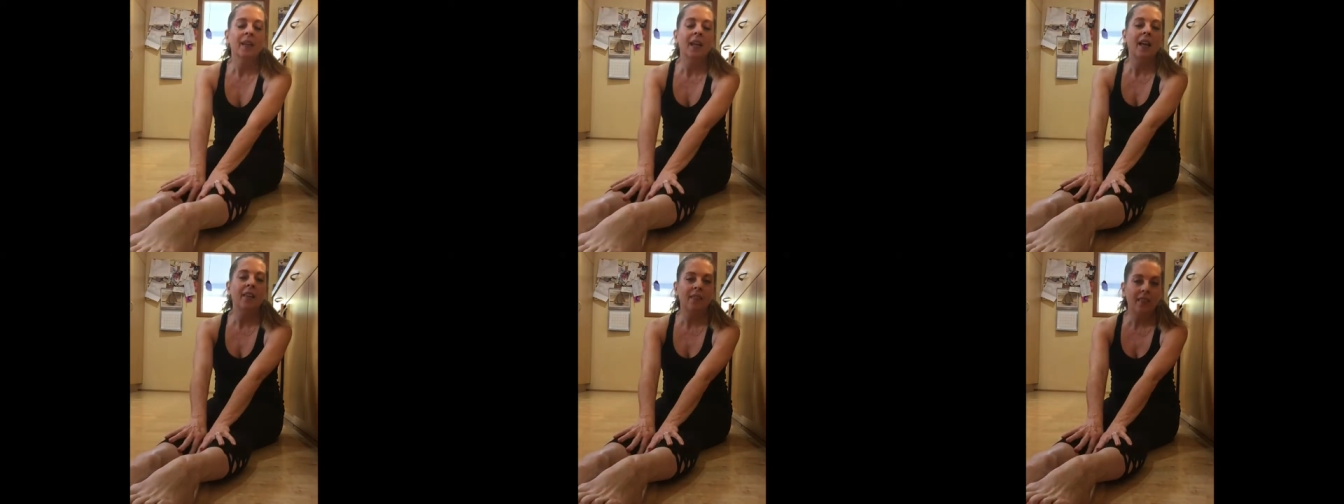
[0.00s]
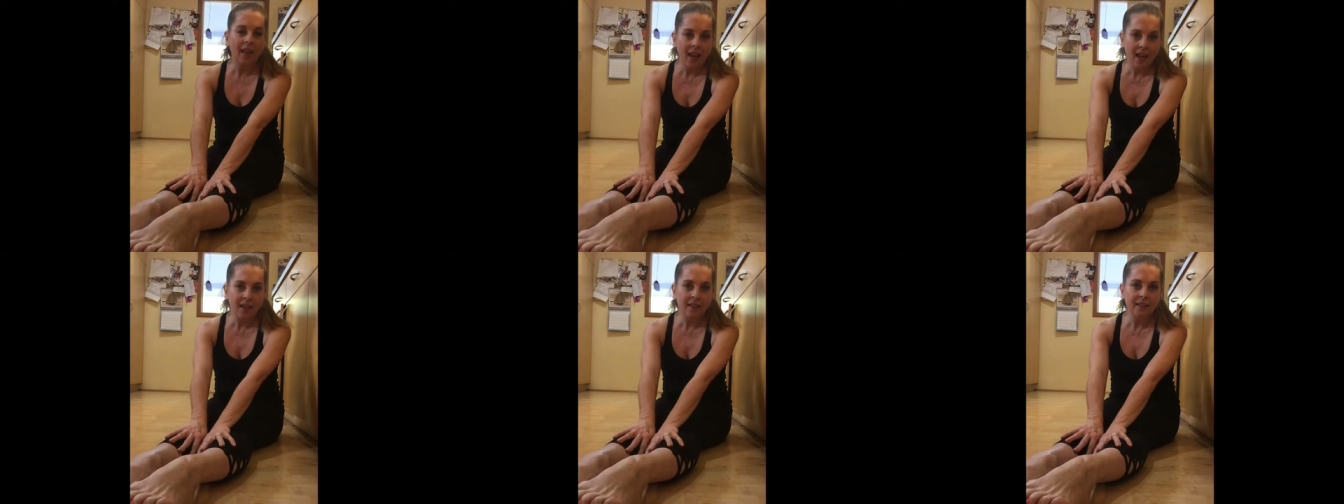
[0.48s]
and
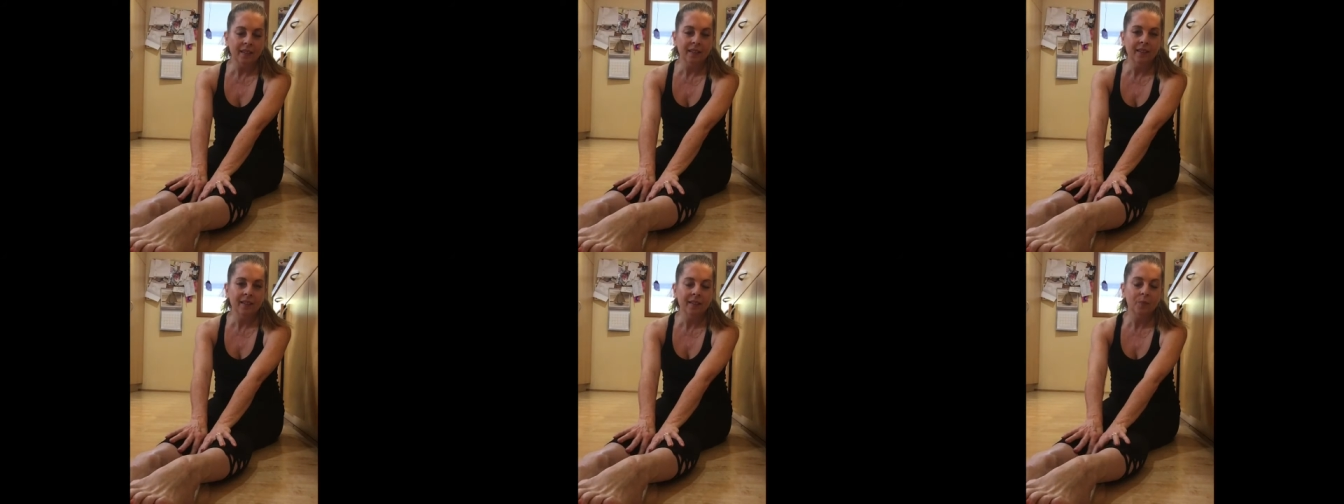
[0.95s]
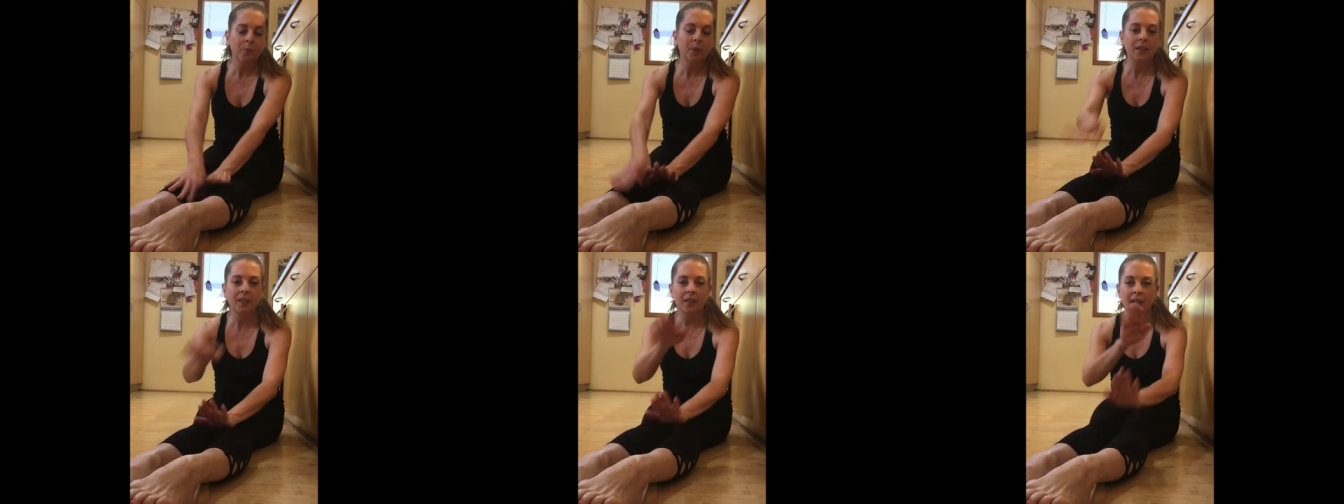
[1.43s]
then put
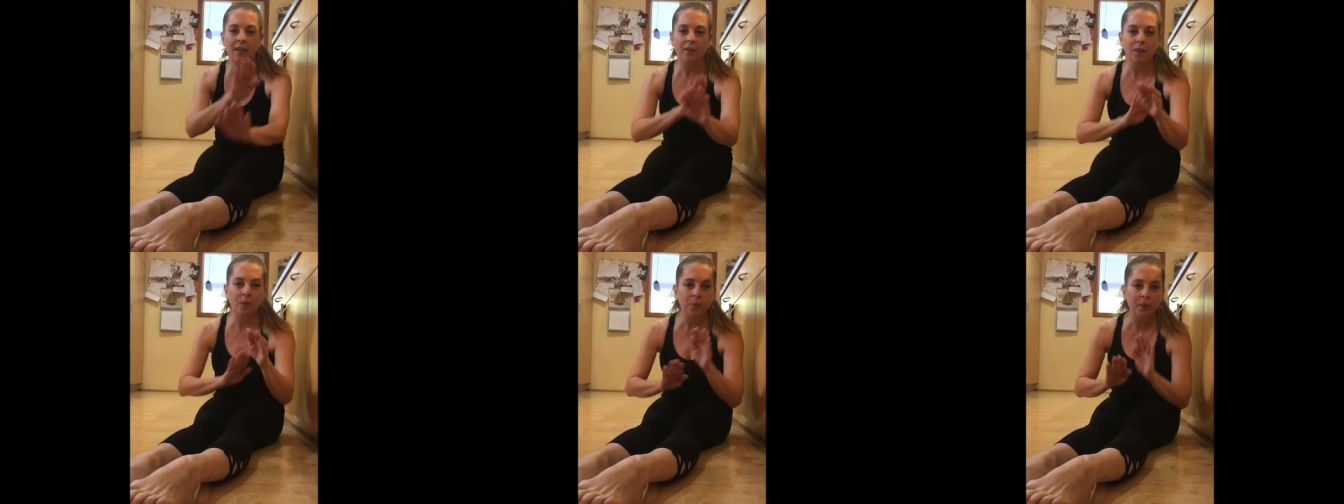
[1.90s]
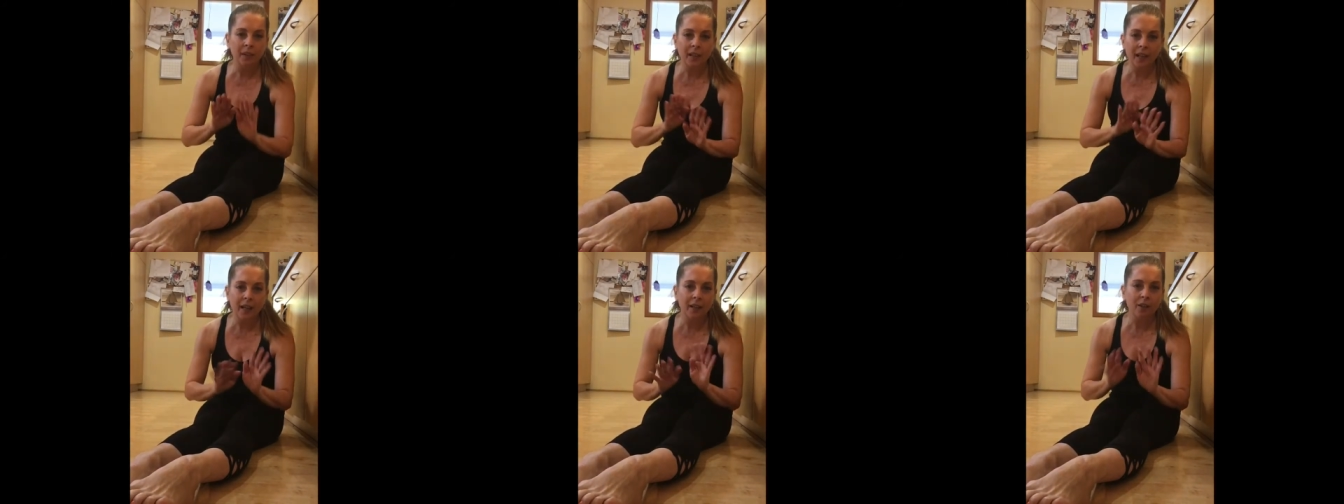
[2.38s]
together your
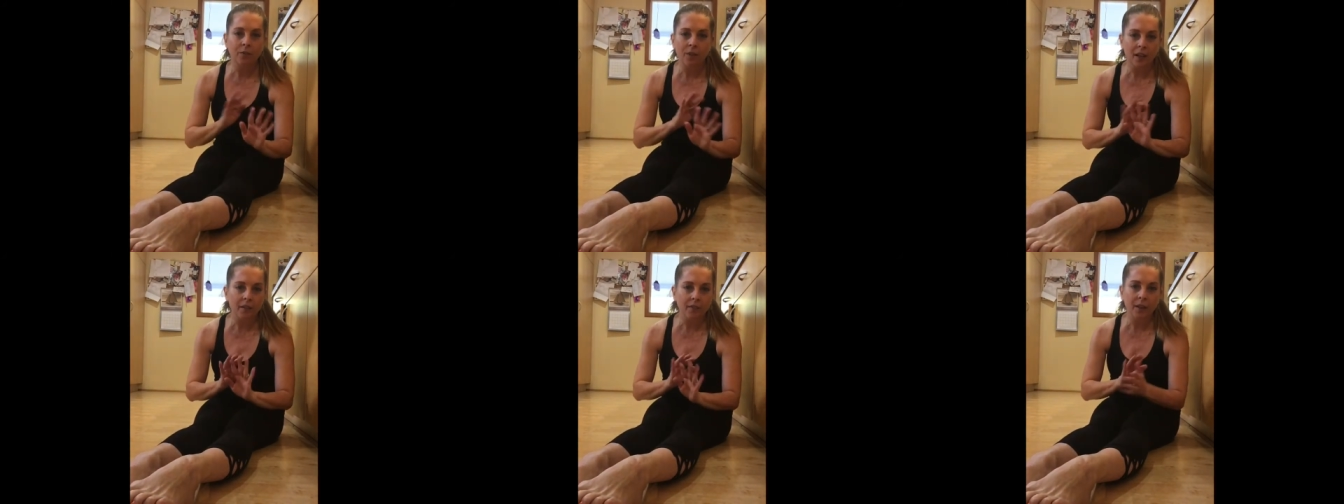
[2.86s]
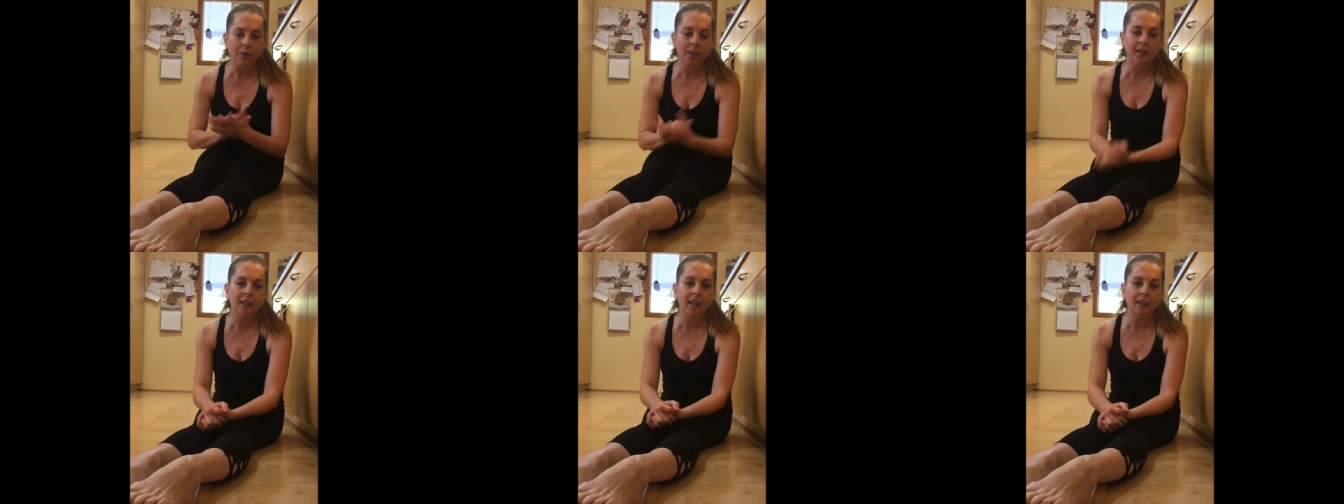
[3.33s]
plie, your relevé, we
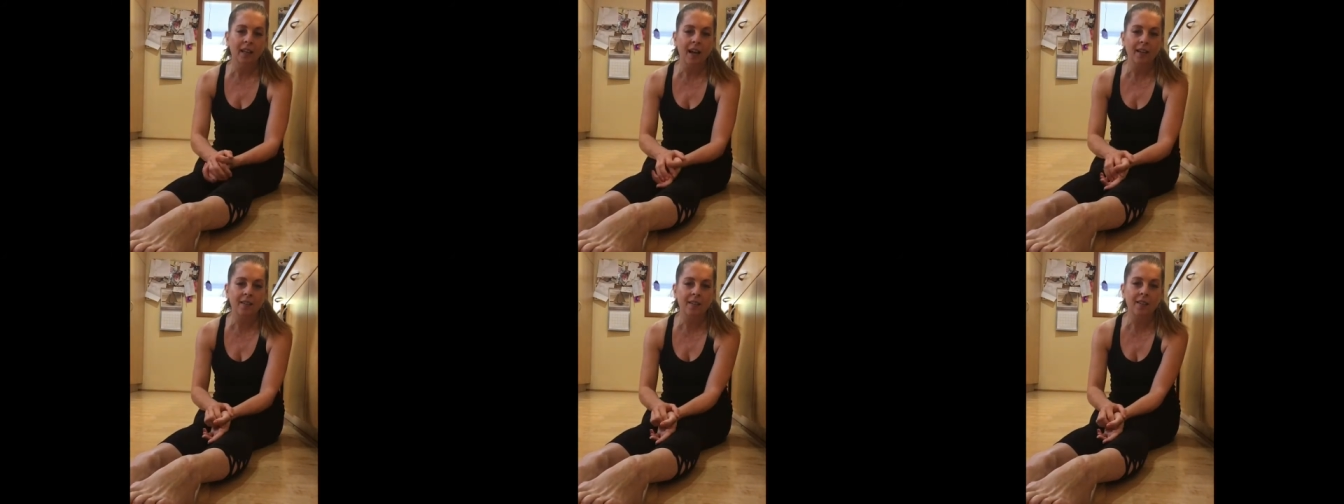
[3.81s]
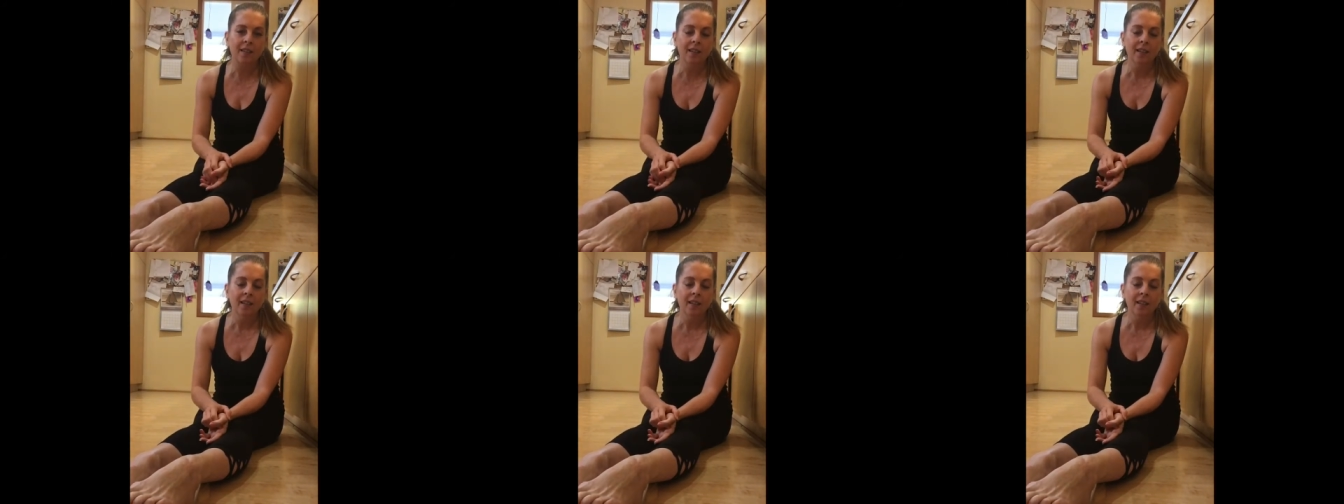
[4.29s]
did that last